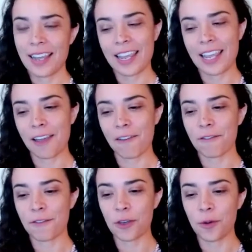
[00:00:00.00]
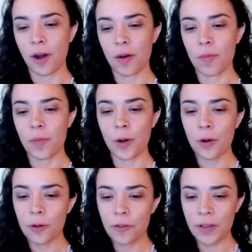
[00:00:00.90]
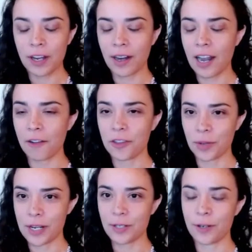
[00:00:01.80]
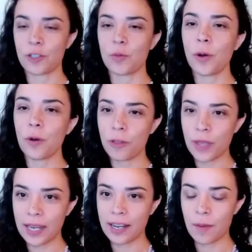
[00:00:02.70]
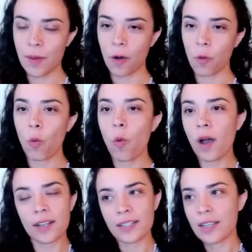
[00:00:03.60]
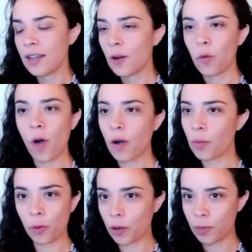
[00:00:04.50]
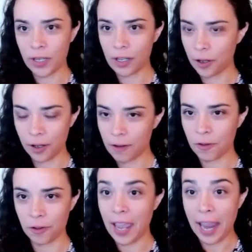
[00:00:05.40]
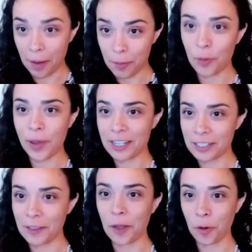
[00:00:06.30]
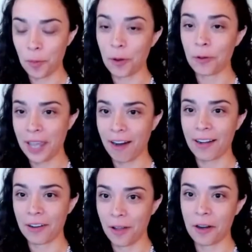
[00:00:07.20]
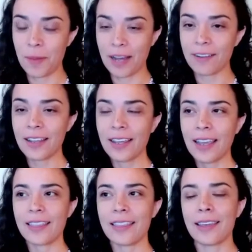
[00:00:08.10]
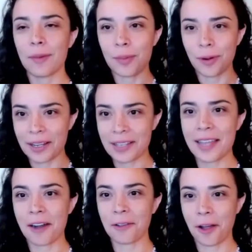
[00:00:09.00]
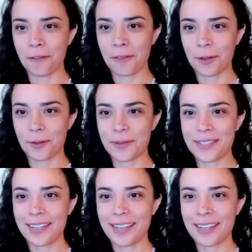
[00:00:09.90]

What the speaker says: If you are both figuring out the research, both thinking about what would be good for the animal patient that we're both caring a lot about, I think it brings down a lot of those